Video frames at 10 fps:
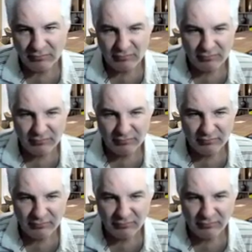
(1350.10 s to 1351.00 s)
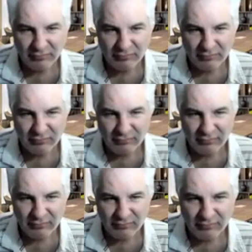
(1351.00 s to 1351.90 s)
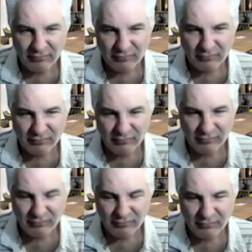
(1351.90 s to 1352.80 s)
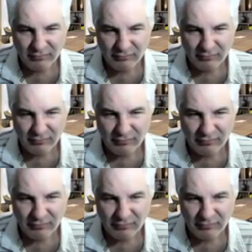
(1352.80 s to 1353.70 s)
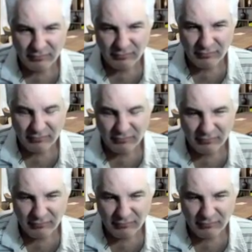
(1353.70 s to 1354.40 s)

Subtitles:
[no speech]